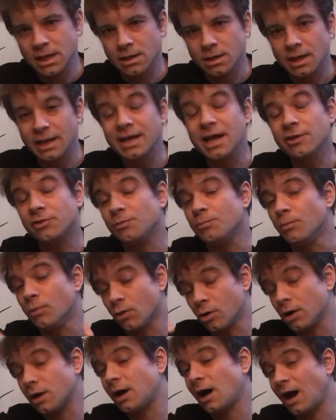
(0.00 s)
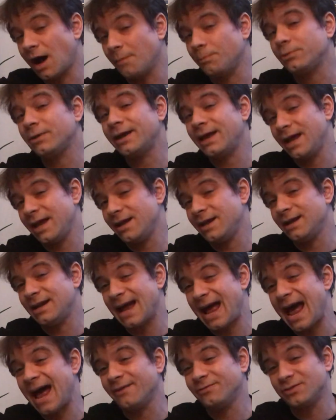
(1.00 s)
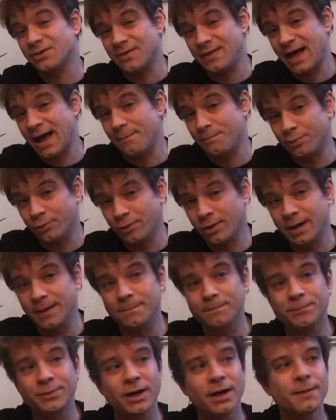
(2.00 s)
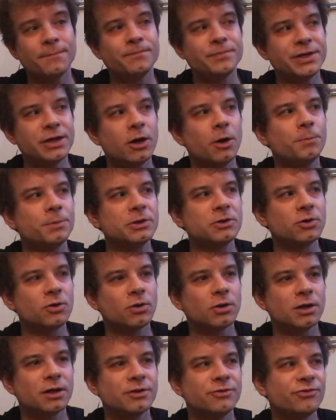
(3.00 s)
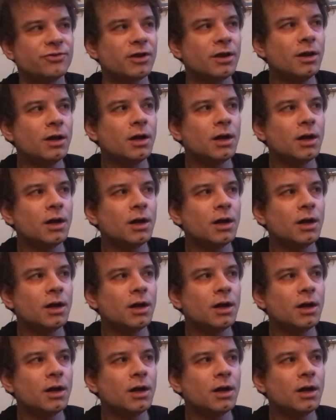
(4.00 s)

It gets more complicated after that point, but the open chords